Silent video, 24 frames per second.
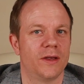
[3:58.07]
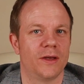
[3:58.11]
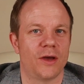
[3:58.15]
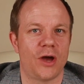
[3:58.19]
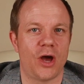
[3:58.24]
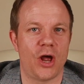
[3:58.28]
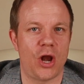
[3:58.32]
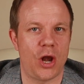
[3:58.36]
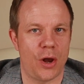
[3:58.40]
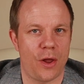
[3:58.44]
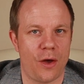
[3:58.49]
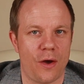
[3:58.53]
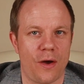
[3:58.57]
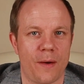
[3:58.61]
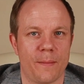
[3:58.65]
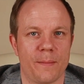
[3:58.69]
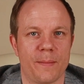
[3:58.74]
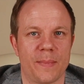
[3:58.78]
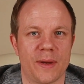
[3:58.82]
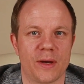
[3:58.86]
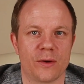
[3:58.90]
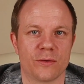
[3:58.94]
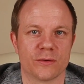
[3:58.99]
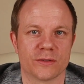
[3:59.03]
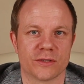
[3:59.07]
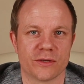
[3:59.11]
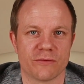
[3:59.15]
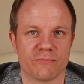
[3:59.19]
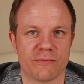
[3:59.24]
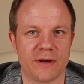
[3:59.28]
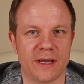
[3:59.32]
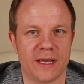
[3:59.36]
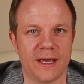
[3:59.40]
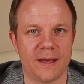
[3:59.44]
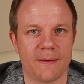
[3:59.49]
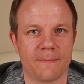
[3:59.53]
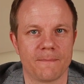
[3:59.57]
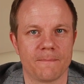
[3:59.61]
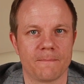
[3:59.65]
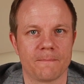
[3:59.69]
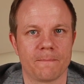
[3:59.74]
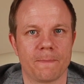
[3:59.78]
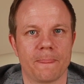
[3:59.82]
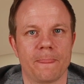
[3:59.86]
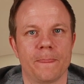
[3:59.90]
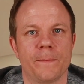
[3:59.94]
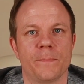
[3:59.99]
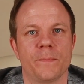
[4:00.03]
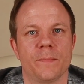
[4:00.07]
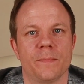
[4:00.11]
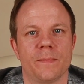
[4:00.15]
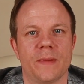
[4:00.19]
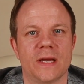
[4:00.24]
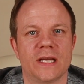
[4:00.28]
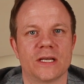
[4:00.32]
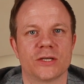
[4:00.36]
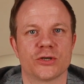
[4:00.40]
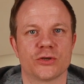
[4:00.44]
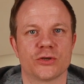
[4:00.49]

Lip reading: alarm bells are ringing. Make